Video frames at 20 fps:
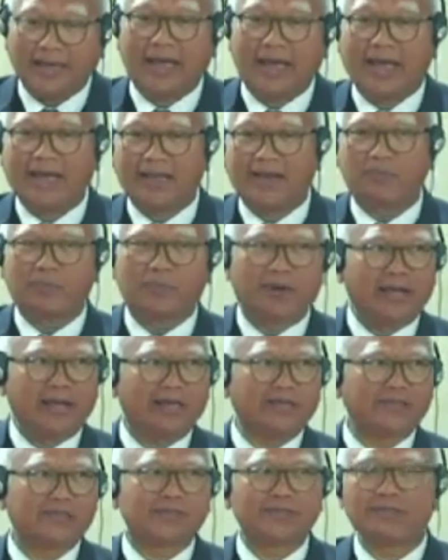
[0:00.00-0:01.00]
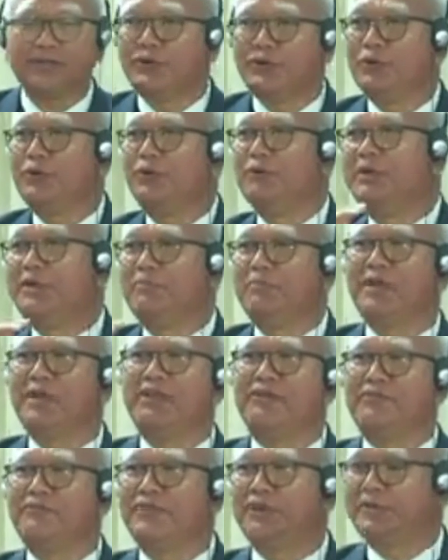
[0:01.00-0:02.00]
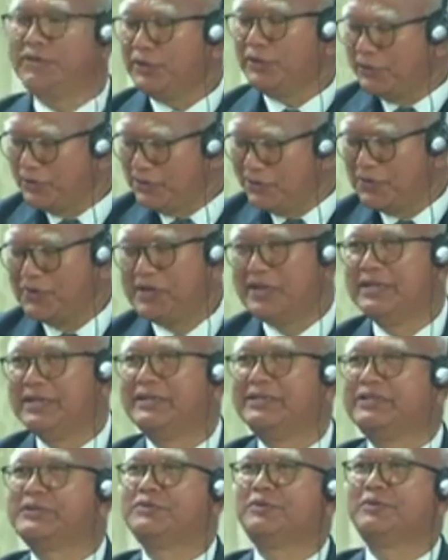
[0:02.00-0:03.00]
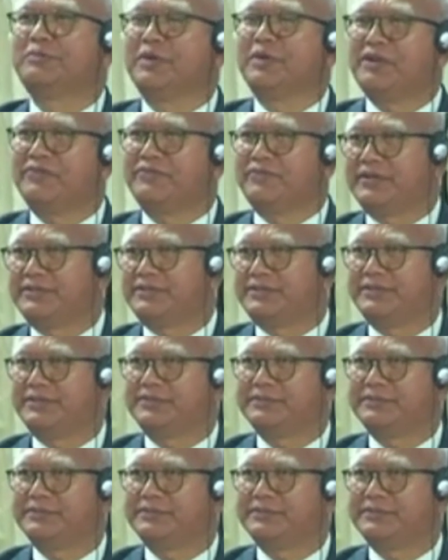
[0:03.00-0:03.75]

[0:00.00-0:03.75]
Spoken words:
higher price. Who will benefit? You Indians will benefit.